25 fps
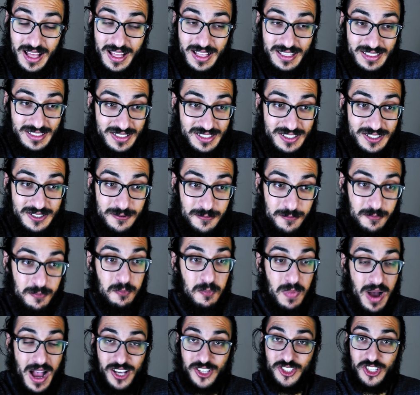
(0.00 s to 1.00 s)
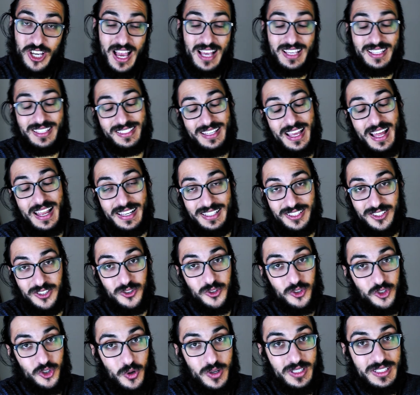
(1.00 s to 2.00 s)
as much as I
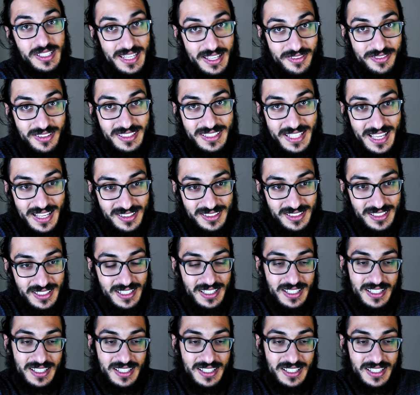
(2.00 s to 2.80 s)
enjoyed Living Dead.